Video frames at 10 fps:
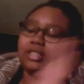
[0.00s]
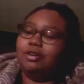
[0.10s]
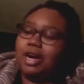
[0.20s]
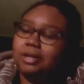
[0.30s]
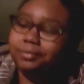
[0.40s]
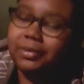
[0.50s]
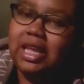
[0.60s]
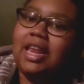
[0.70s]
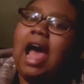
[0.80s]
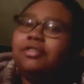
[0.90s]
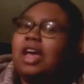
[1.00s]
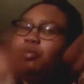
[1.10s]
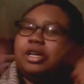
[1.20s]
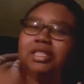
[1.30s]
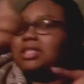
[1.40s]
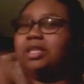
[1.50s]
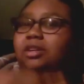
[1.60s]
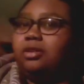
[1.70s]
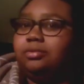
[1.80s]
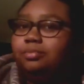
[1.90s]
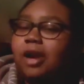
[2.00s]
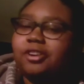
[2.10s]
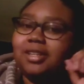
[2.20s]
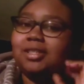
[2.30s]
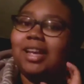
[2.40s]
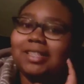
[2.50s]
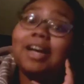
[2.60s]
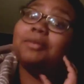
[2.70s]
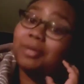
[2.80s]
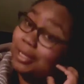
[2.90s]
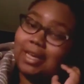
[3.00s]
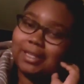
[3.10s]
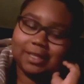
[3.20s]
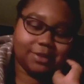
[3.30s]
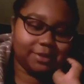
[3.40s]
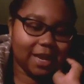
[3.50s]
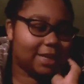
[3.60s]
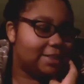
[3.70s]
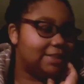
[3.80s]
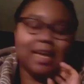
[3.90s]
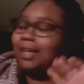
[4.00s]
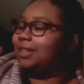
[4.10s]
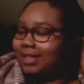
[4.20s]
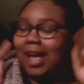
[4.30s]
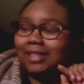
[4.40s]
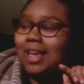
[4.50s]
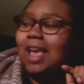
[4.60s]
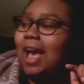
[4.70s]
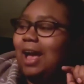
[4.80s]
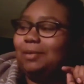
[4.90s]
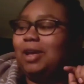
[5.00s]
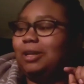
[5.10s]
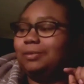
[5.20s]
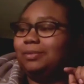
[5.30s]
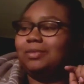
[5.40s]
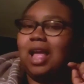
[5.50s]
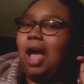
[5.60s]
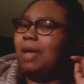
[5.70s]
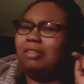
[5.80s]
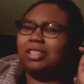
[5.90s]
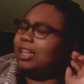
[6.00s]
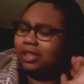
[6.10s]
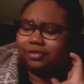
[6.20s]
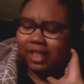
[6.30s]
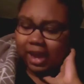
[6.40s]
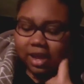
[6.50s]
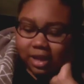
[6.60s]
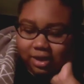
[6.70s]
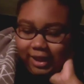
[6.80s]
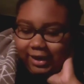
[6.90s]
So and how that works till modern day times. So yeah, there's that. I'm gonna have to like look for that.